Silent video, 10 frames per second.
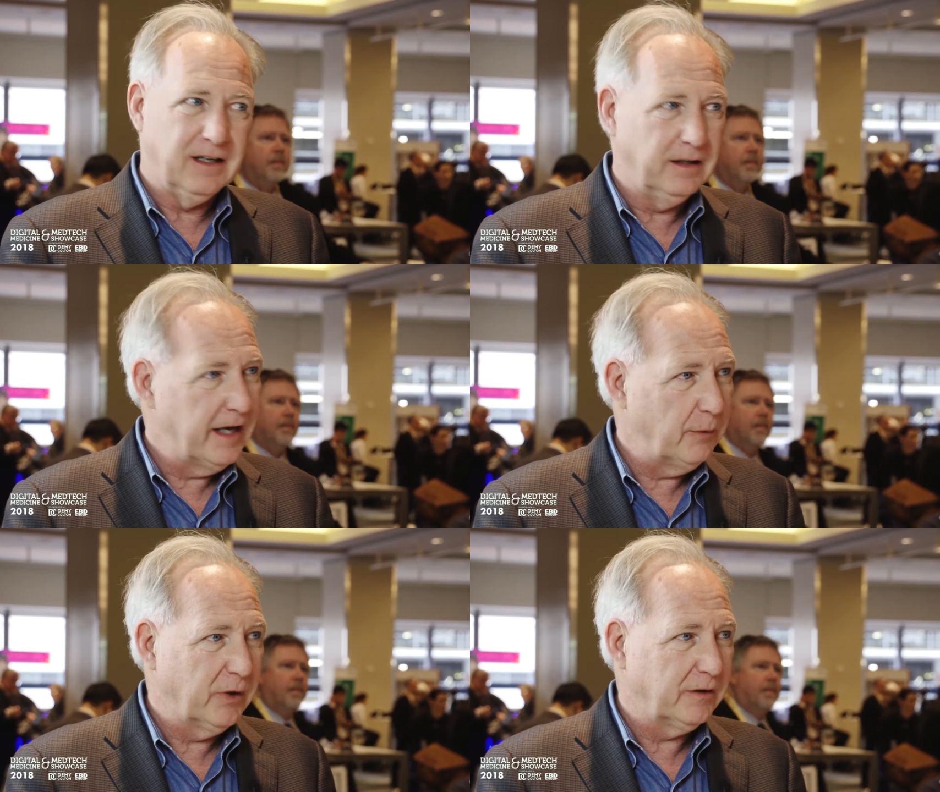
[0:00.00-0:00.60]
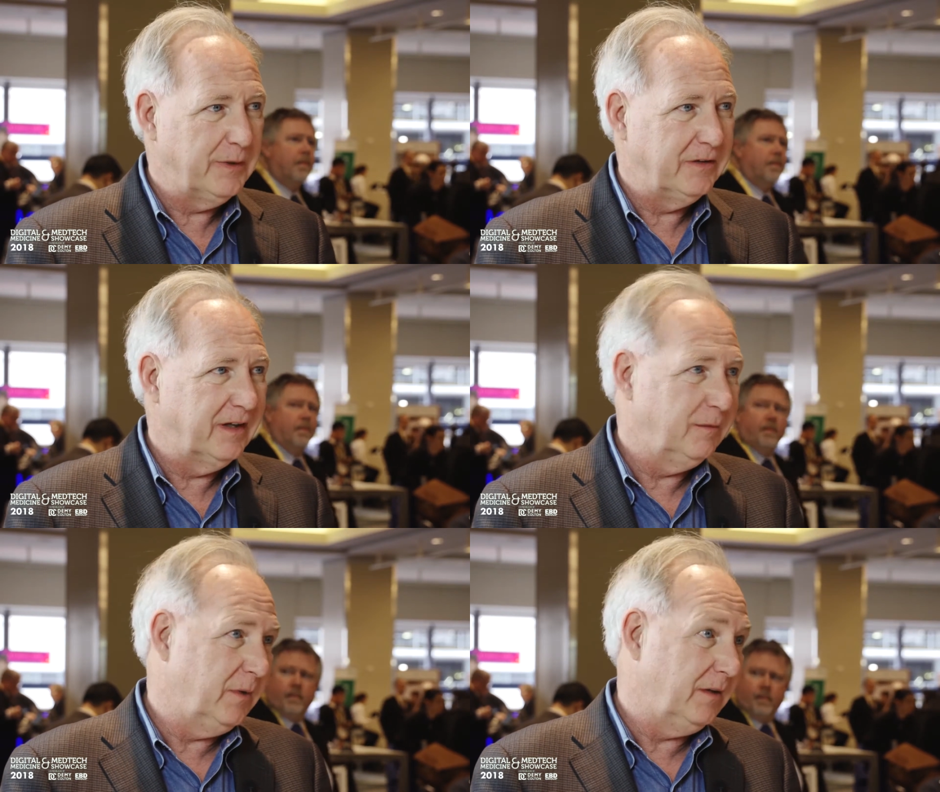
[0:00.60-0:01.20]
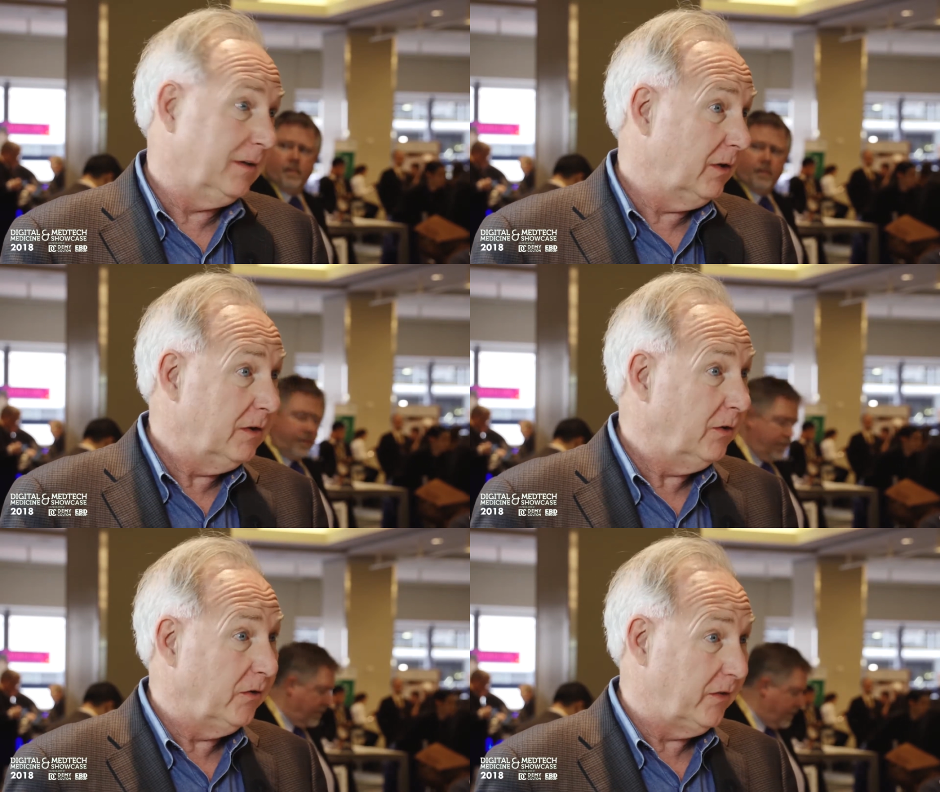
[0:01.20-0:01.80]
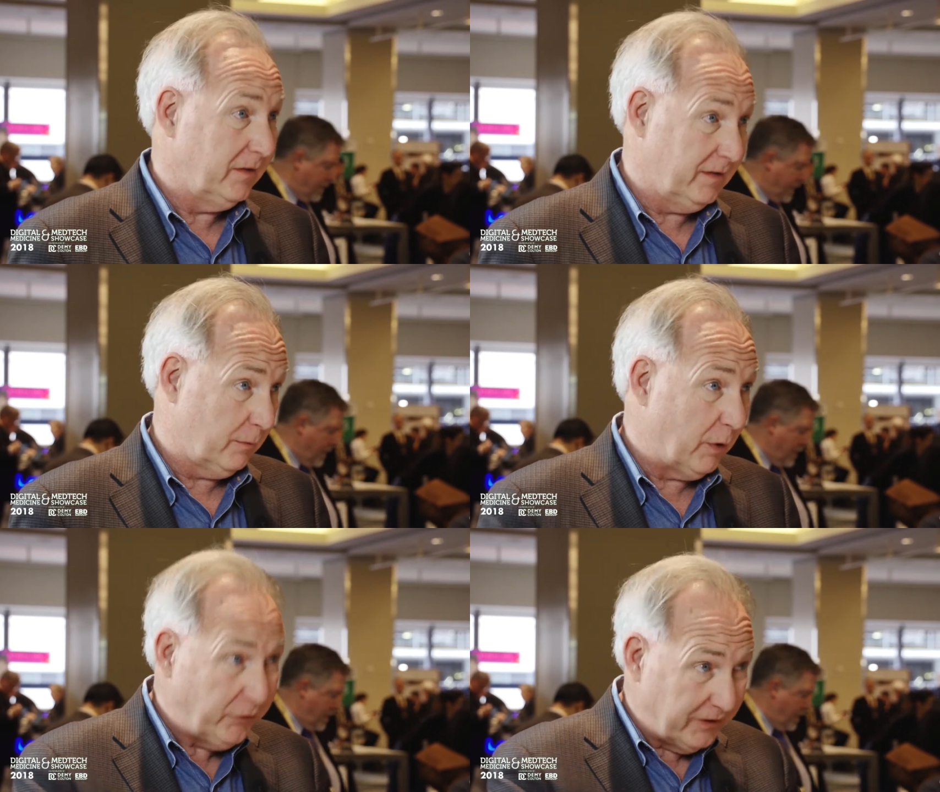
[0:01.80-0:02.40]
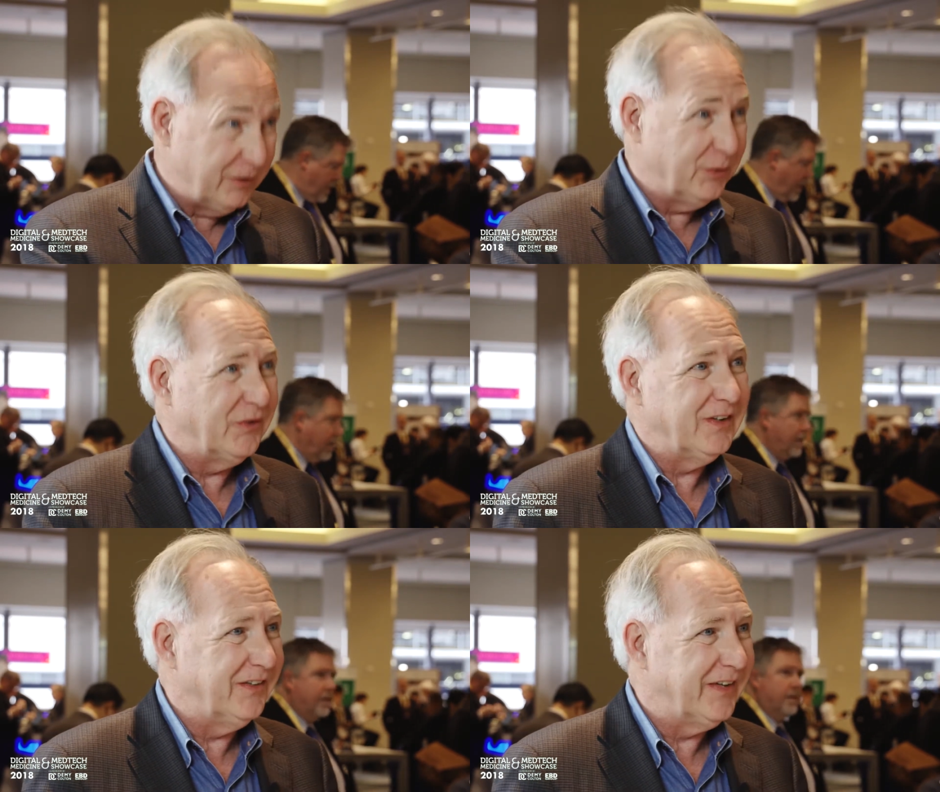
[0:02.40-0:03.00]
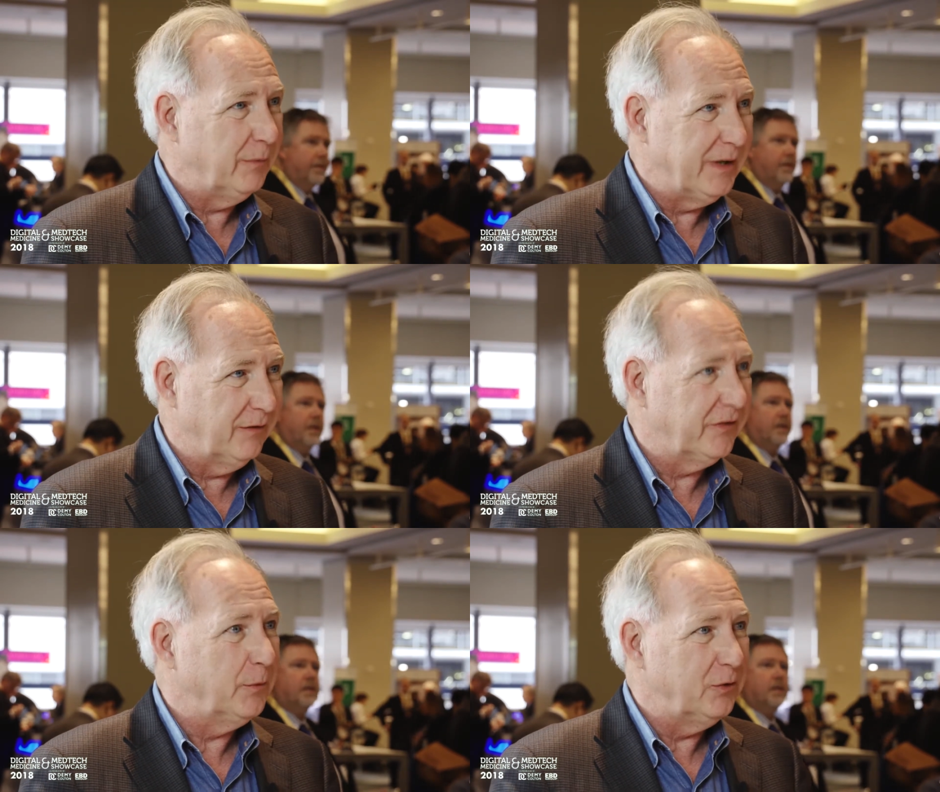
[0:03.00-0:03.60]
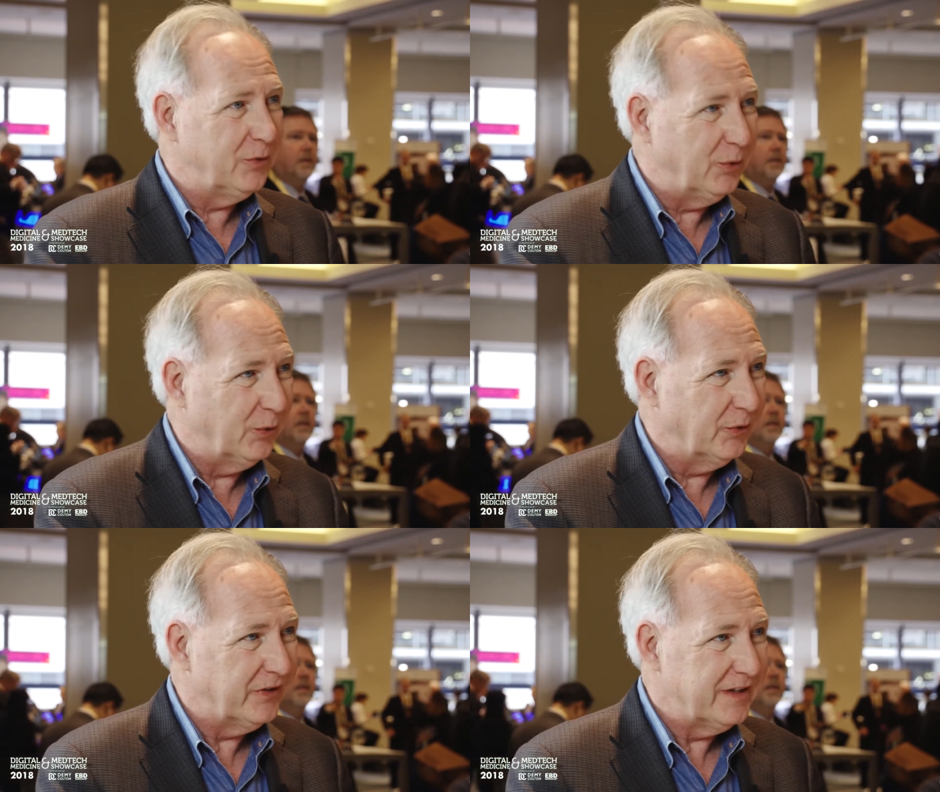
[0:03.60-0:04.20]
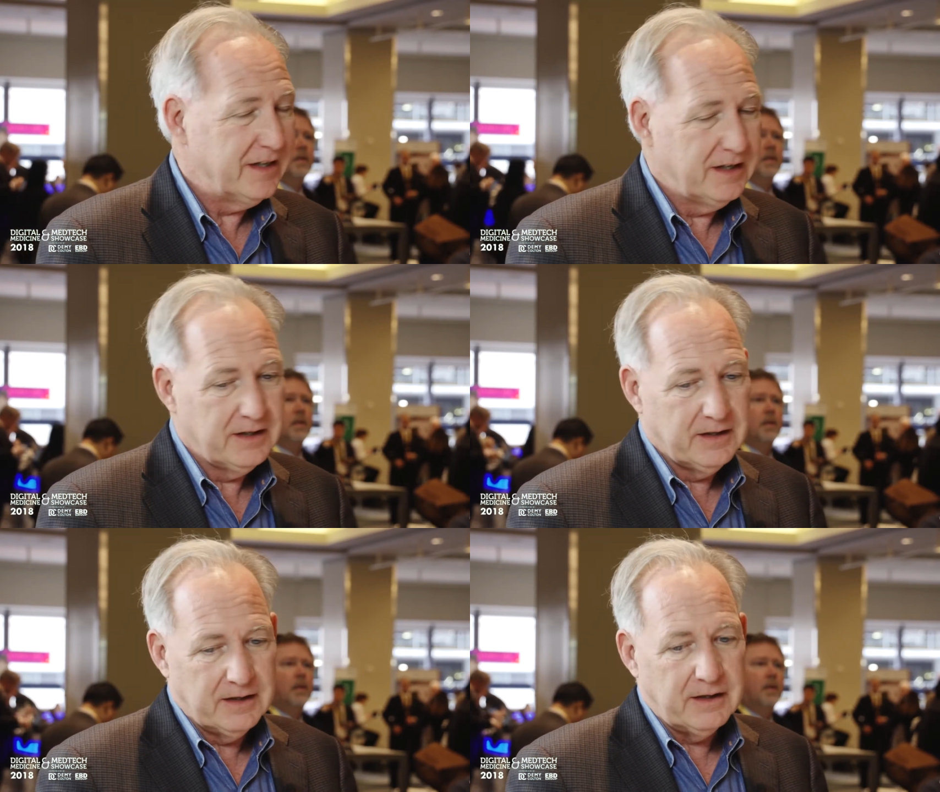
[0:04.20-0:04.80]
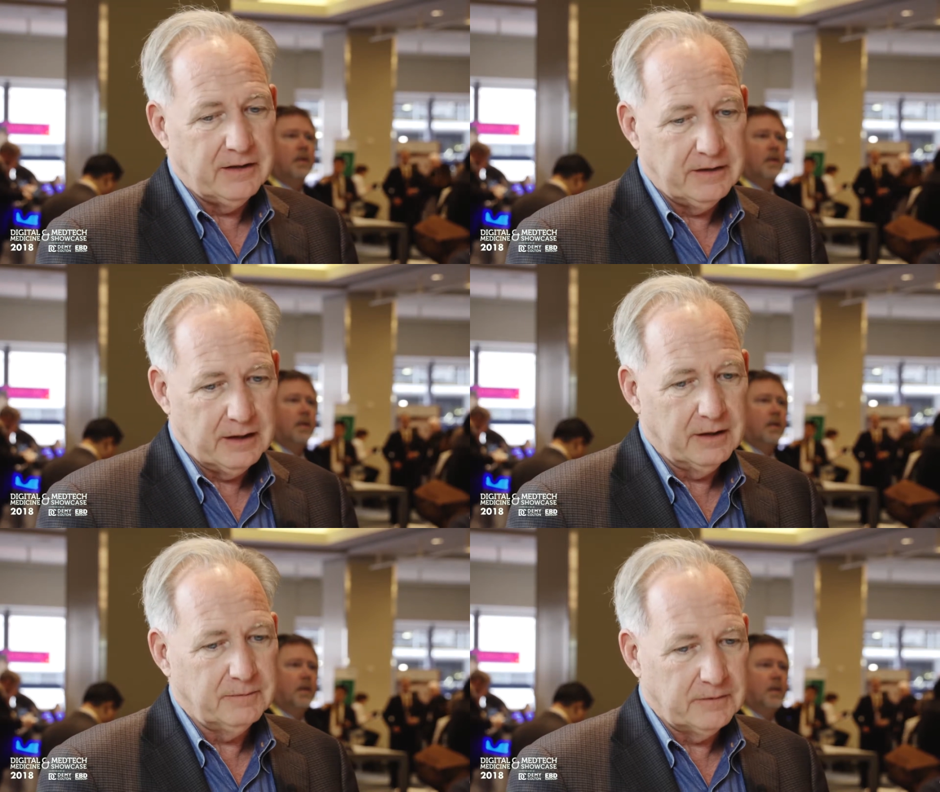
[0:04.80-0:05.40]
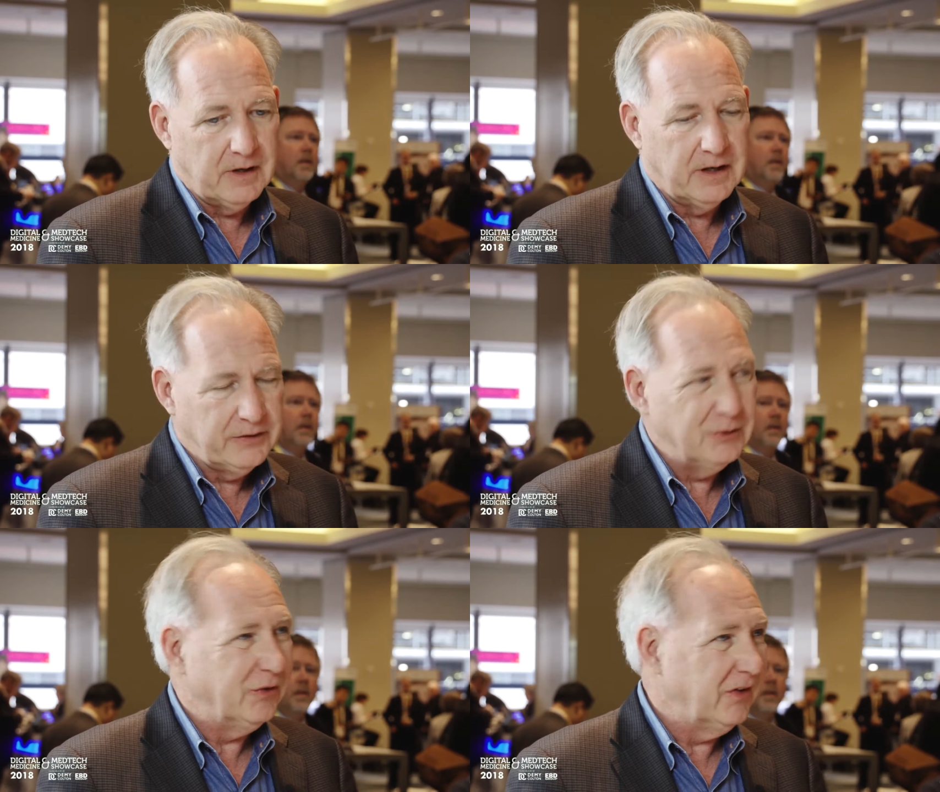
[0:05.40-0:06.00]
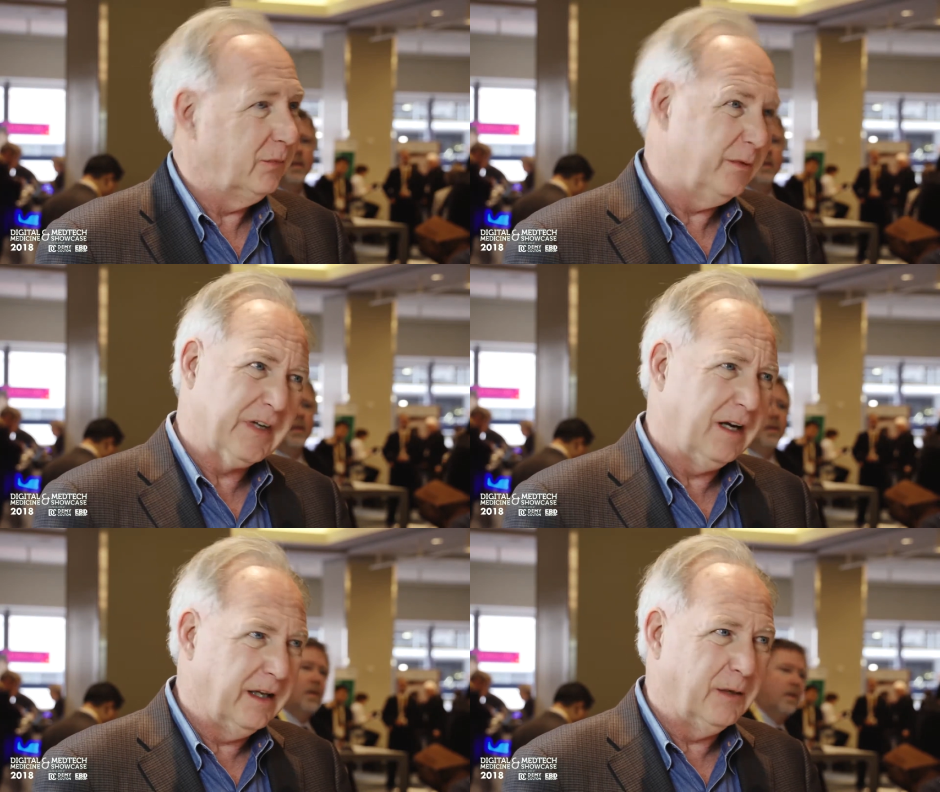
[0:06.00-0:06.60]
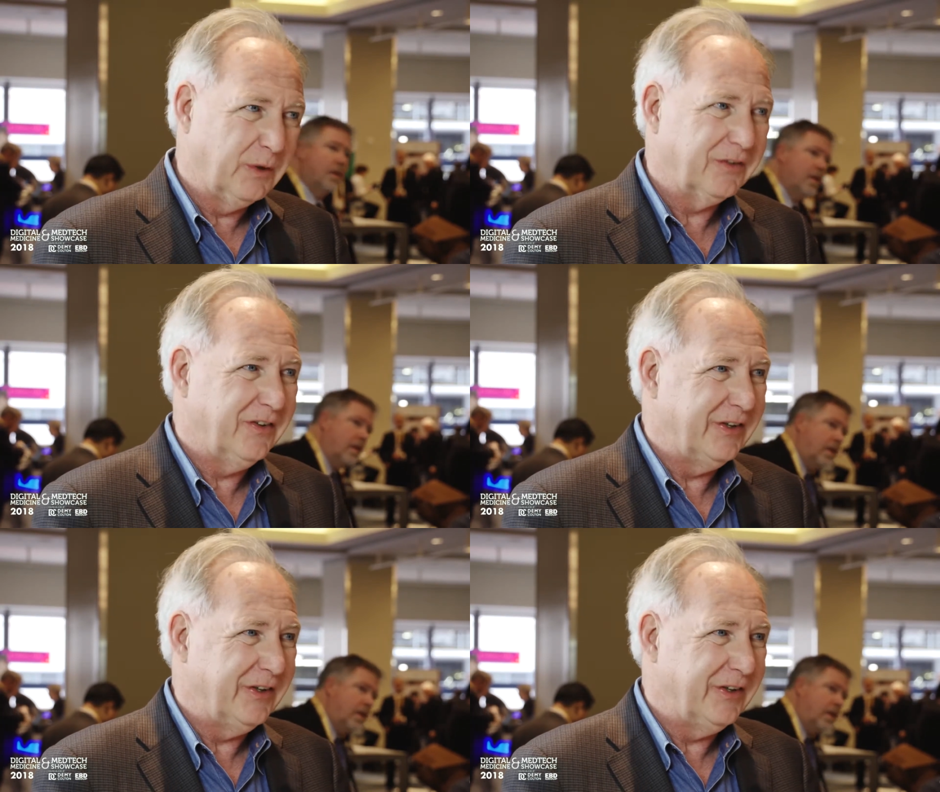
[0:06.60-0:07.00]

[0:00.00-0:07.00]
Speaker 1: a lot of work to be done. But the good news, the rosy news, is that we have some new tools the hard news is we've got a lot of work to